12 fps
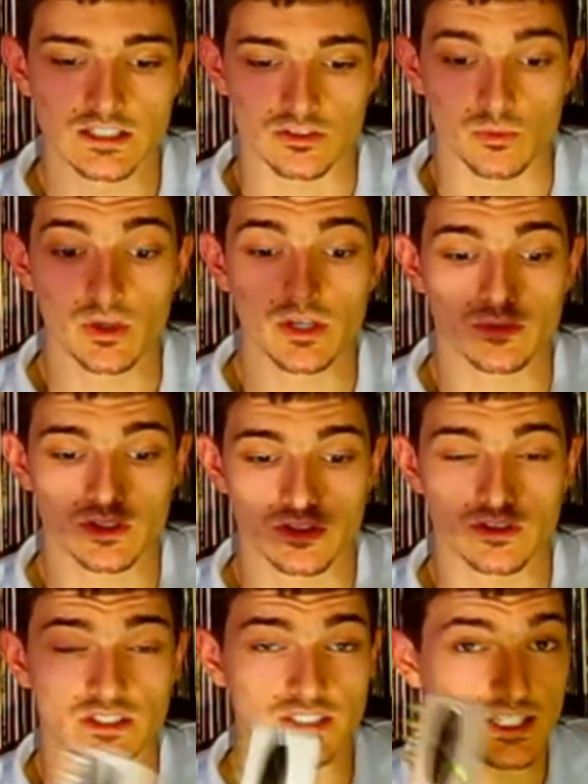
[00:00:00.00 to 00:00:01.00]
So what you want
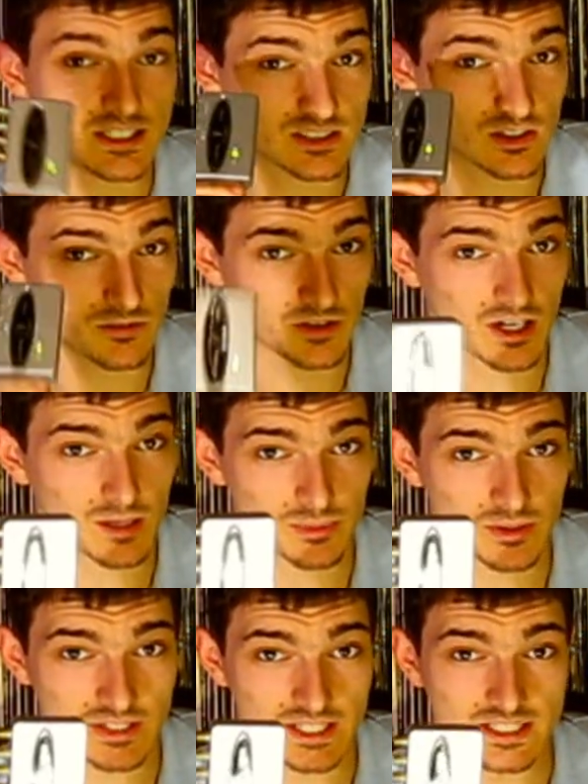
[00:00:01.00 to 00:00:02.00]
to do is get yourself a
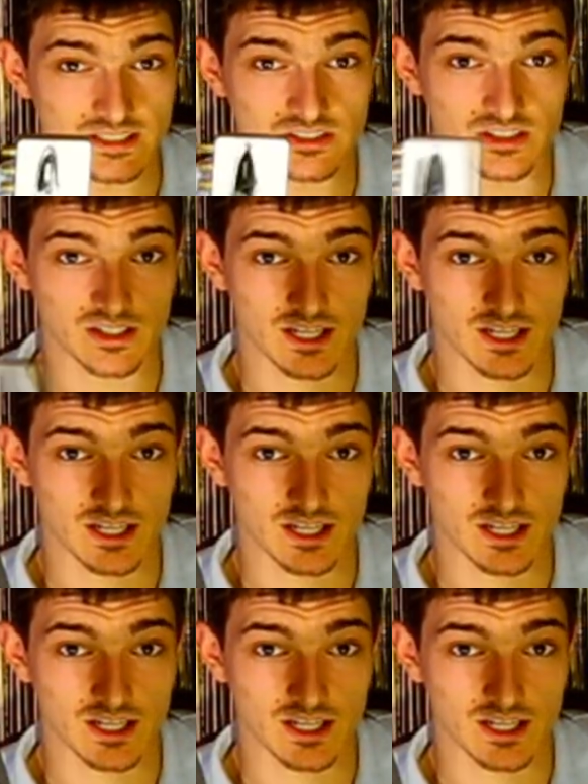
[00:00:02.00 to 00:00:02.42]
couple of these.